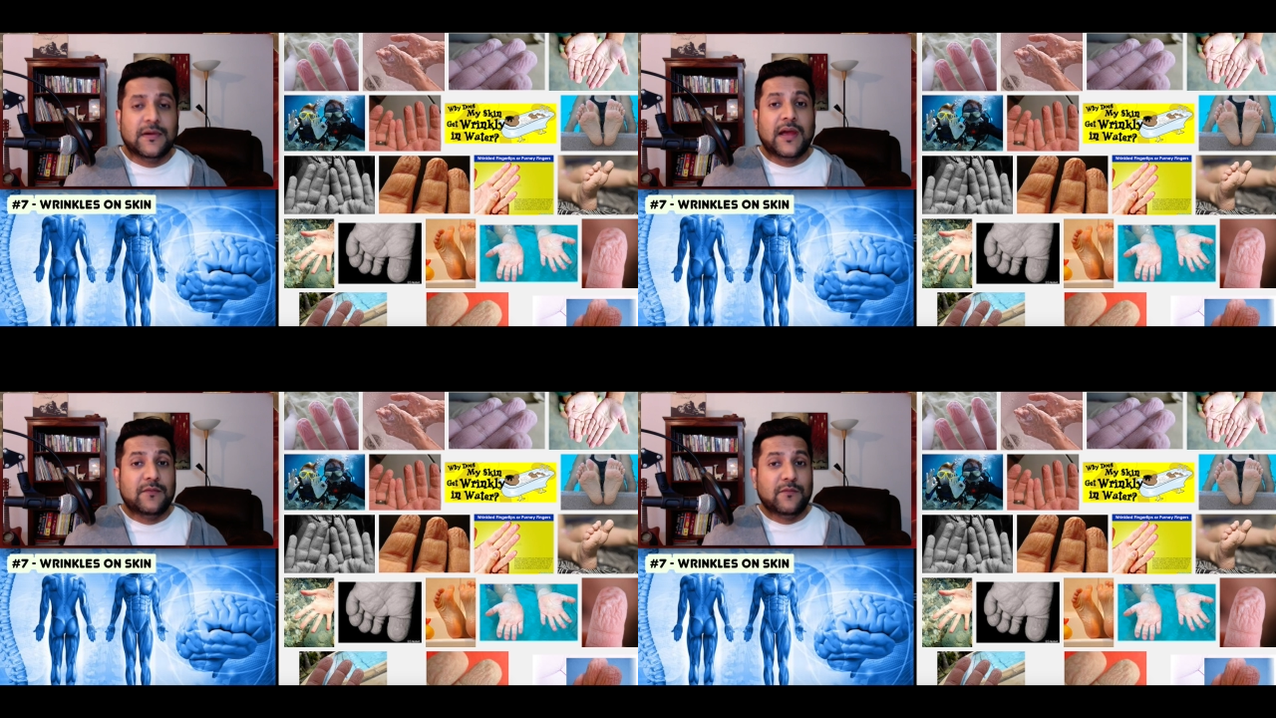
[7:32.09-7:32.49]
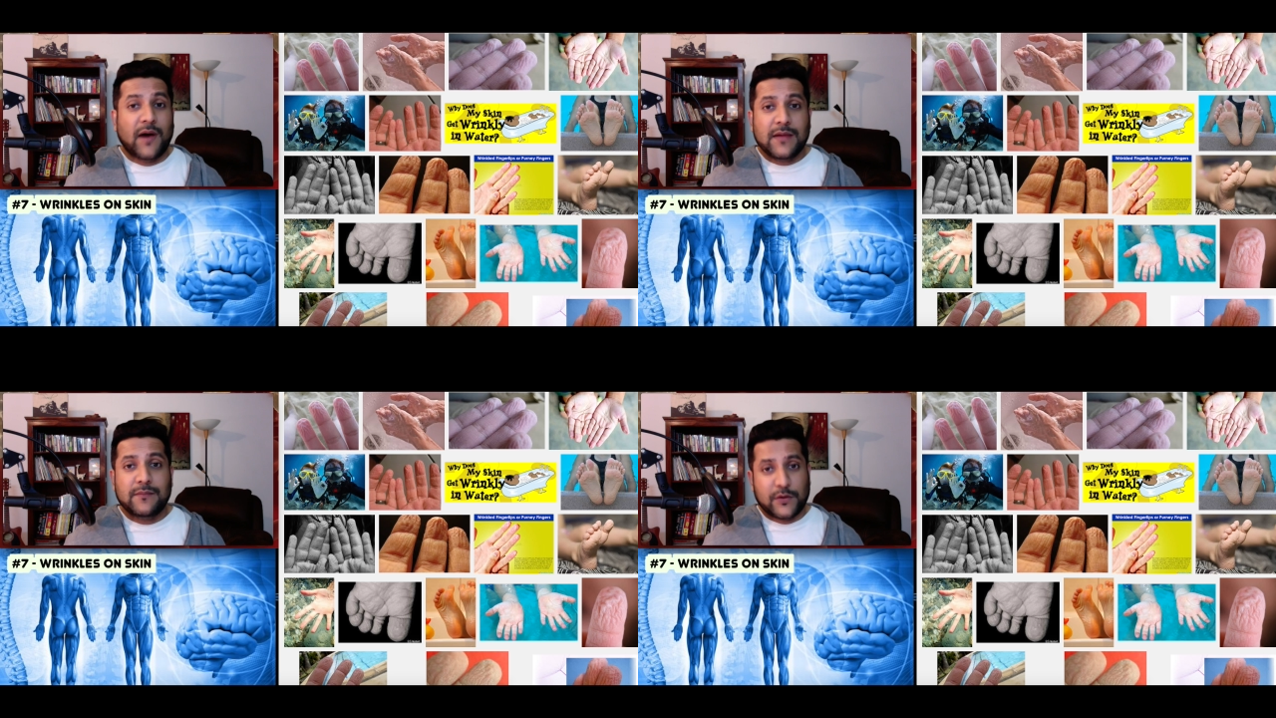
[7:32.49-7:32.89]
And
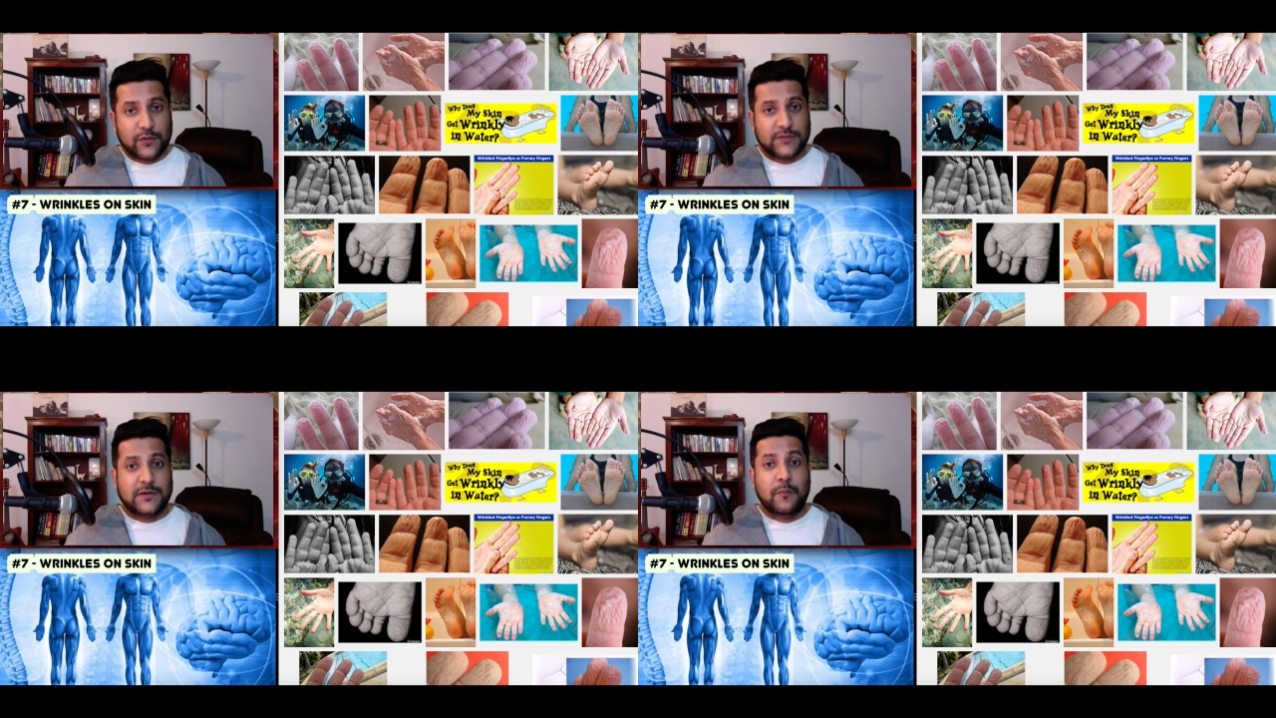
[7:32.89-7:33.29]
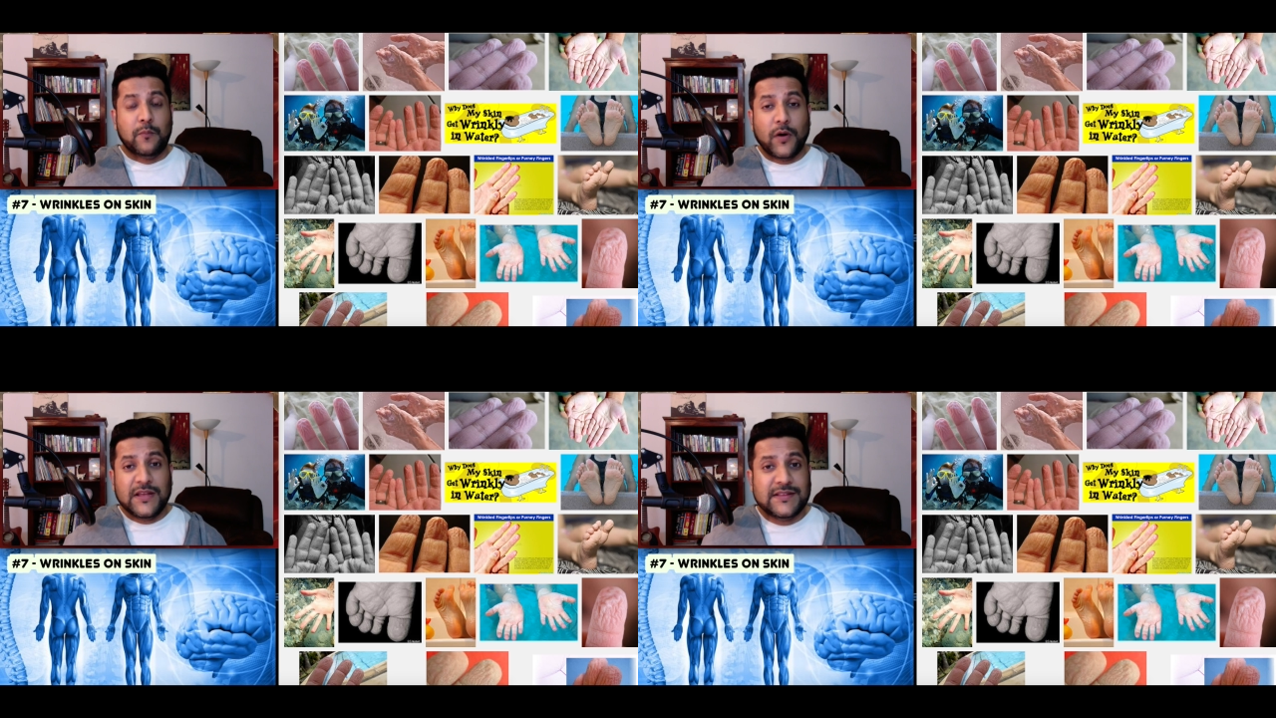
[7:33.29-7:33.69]
why? Because
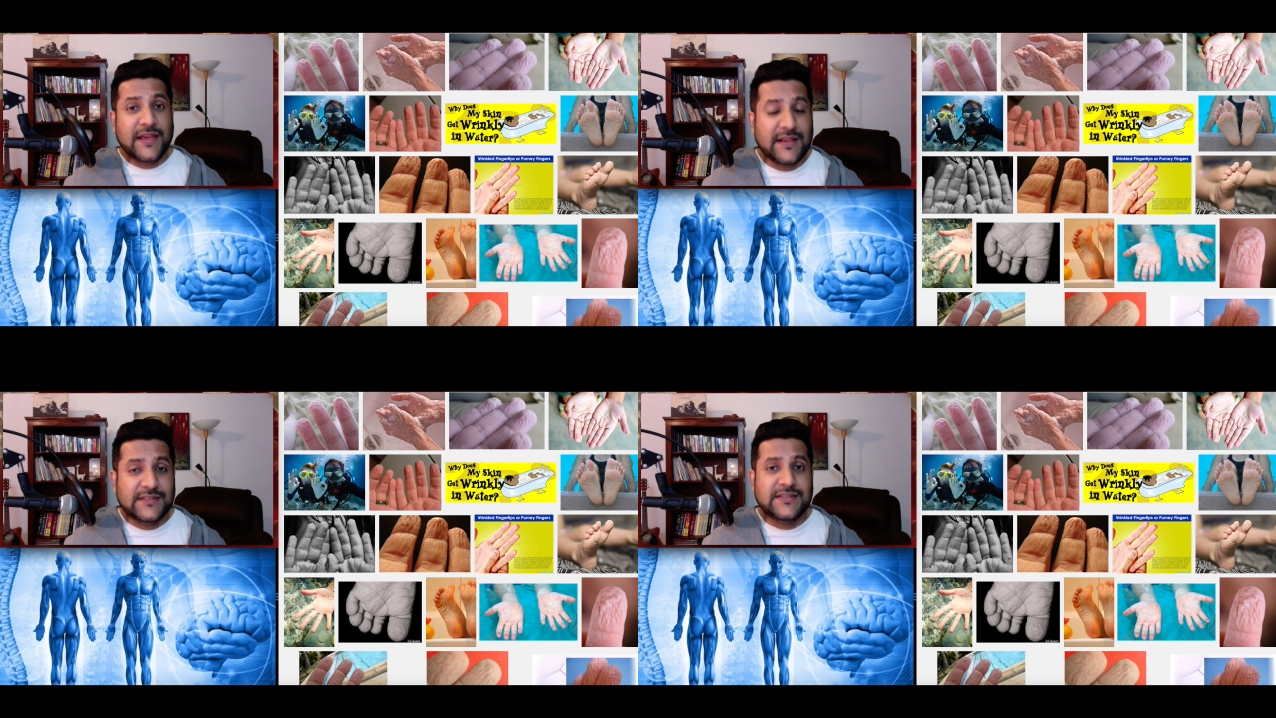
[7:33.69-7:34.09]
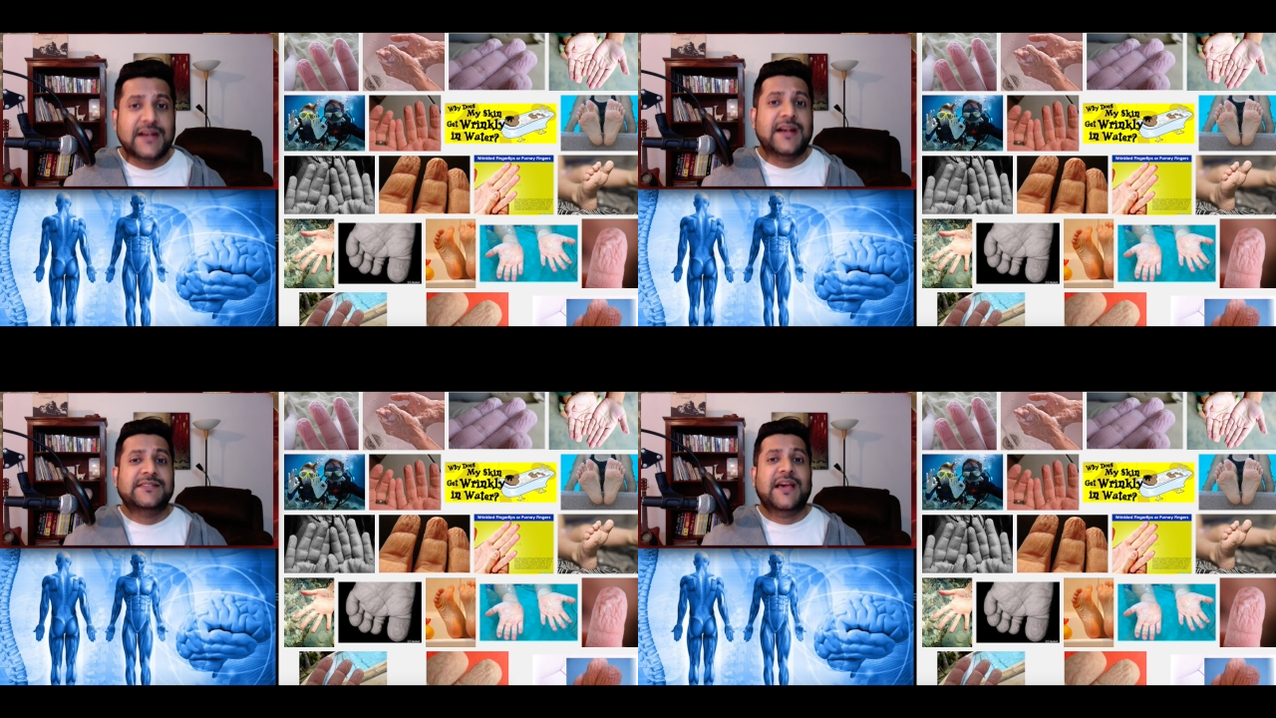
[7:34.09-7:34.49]
body thinks
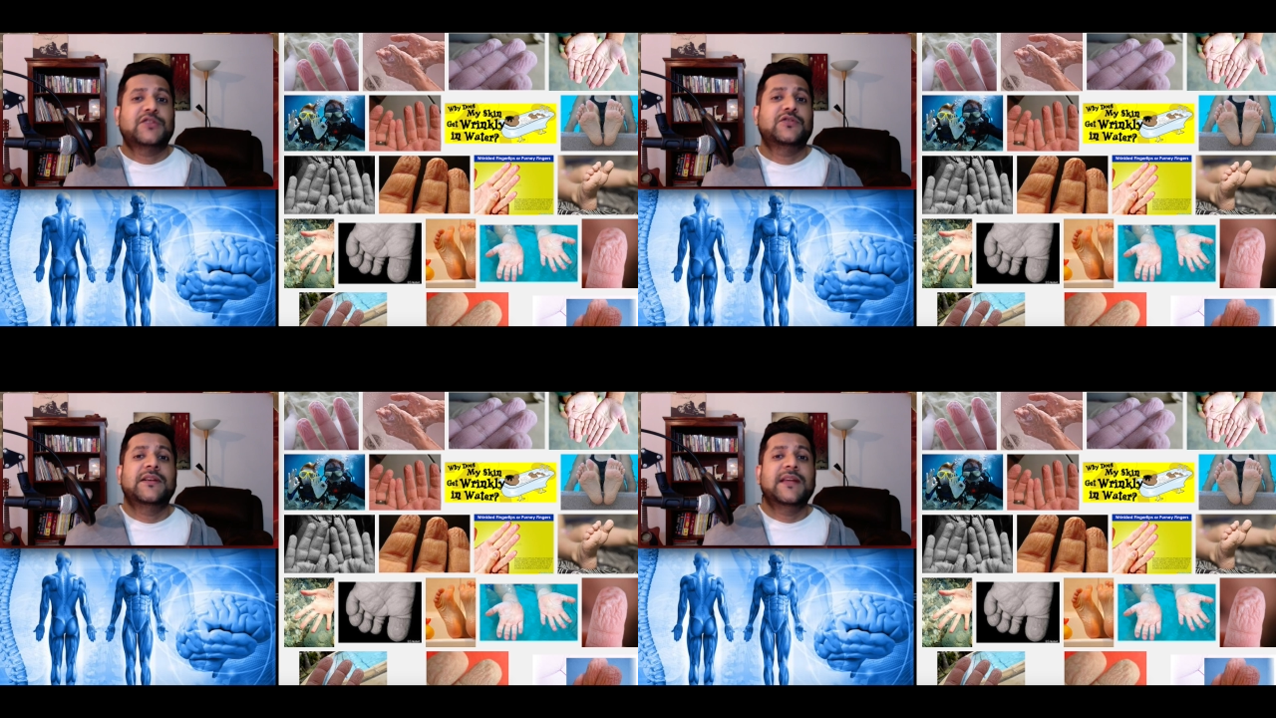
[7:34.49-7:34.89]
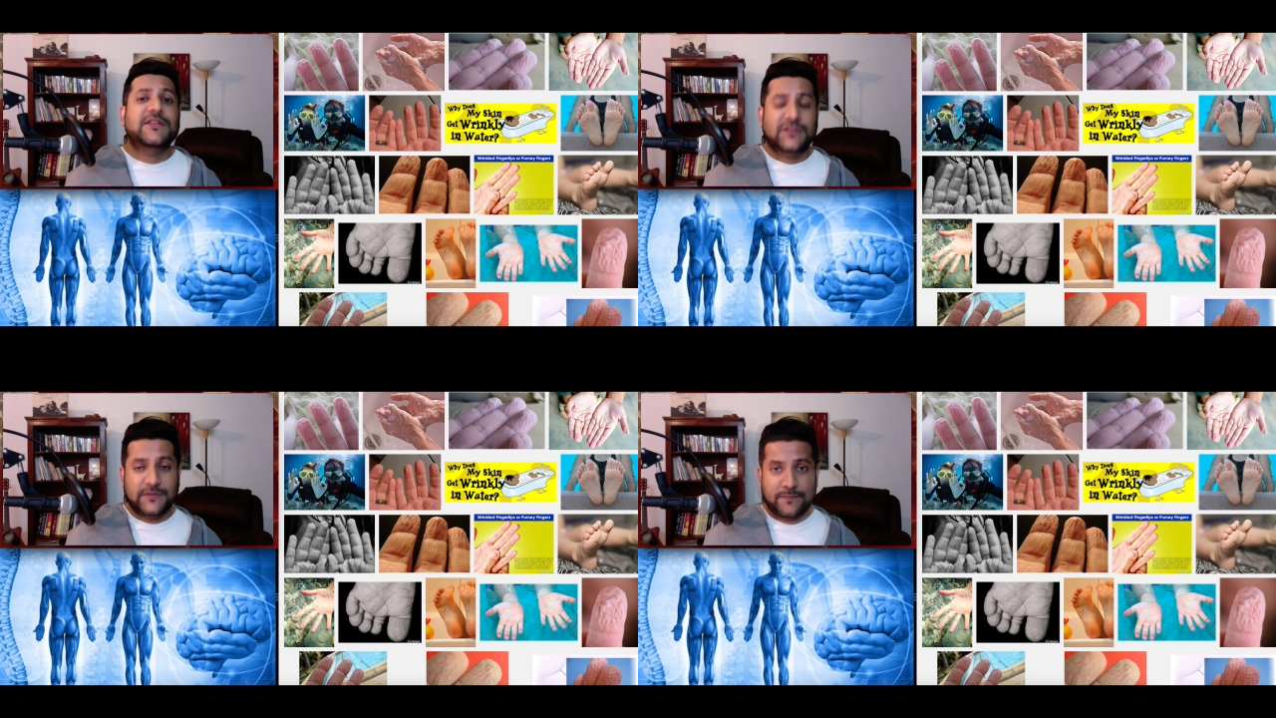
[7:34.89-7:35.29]
that it's actually a danger.